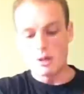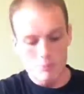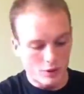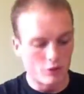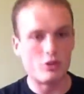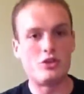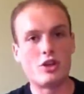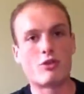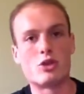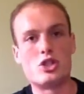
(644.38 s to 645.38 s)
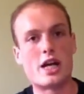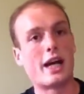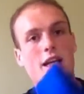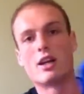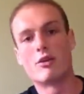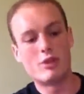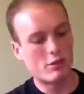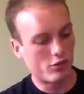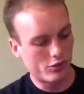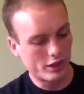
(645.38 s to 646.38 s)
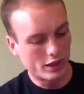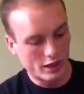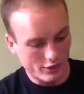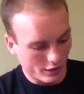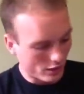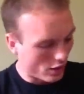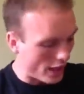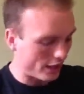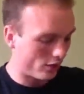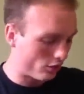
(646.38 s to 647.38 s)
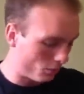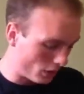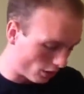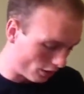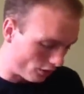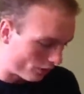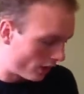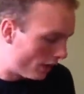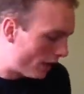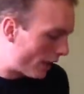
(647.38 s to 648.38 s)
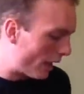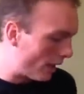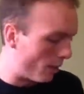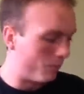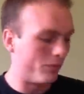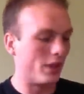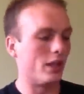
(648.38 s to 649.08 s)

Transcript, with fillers: a bit of a different jacket. I've never seen anything like it, to be honest. Um,